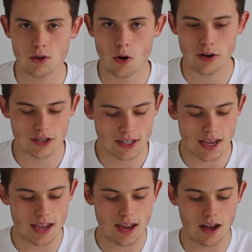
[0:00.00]
of Norwich
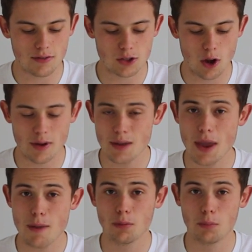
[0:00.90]
City. Uh, so many
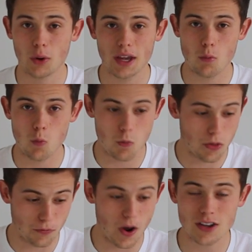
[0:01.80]
people bought it
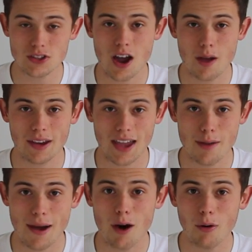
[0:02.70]
the first time it
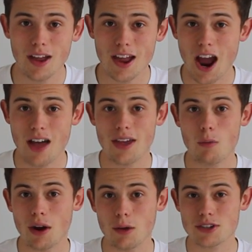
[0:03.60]
came out, and
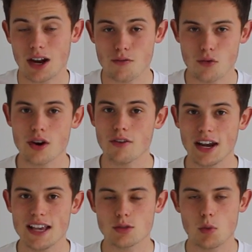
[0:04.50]
then when it was kind of re
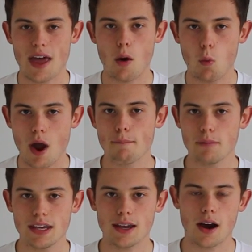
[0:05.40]
released with that
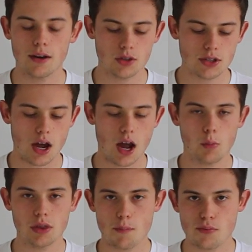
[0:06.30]
Wembley kind of
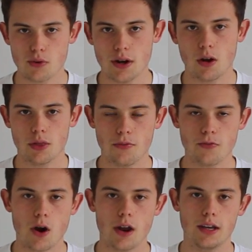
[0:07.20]
design, with the print on the
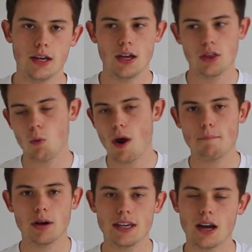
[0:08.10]
front, the
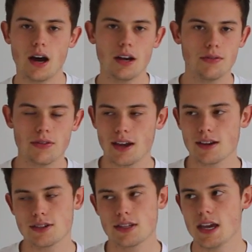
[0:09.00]
Wembley kind of
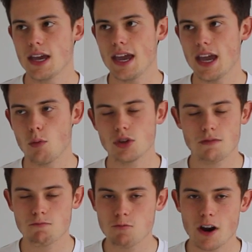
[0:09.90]
things, it was
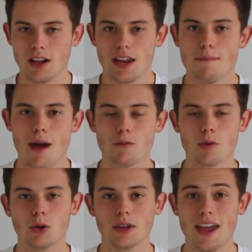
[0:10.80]
a really
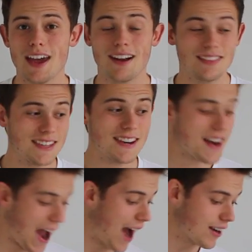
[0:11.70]
memorable kit. And I
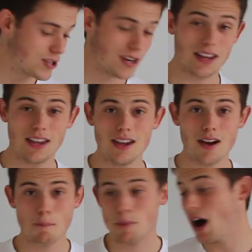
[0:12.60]
didn't actually
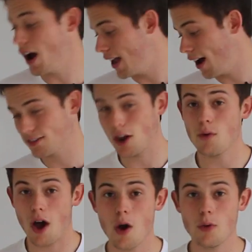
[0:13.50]
buy it. I
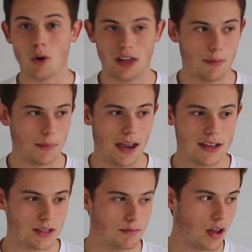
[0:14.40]
don't own one of them
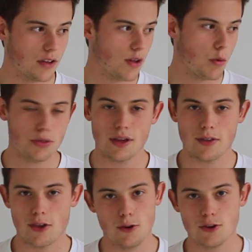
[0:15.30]
kits. I, I don't think
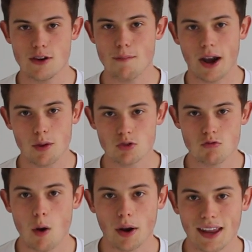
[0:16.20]
the YouTube money was
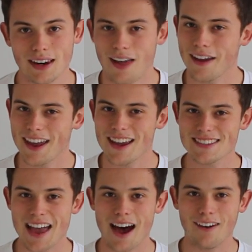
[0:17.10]
rolling in like it
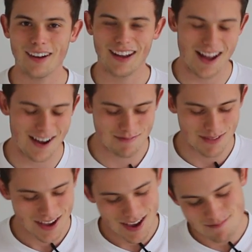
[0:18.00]
is now um,
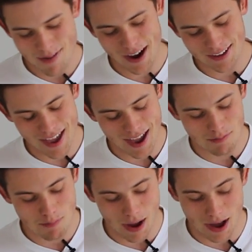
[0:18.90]
back
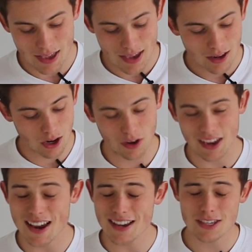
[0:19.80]
then. But look,
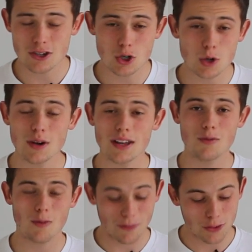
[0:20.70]
it is a truly
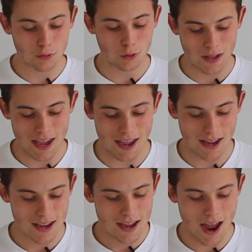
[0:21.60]
wonderful
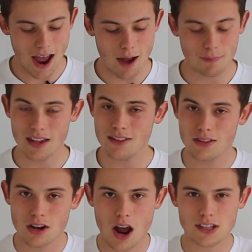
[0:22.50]
kit. Um,
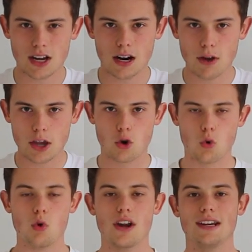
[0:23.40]
the nice kind of like
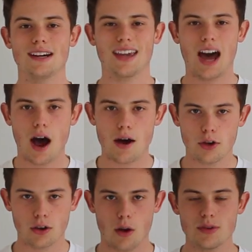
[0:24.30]
green cut
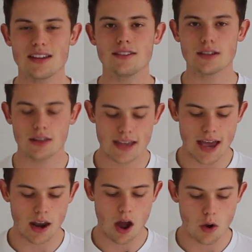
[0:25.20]
that goes into the
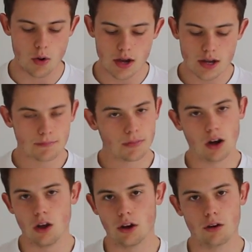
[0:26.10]
yellow.
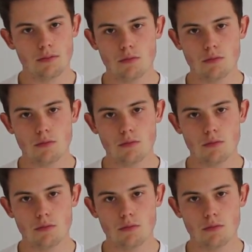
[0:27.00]
Look,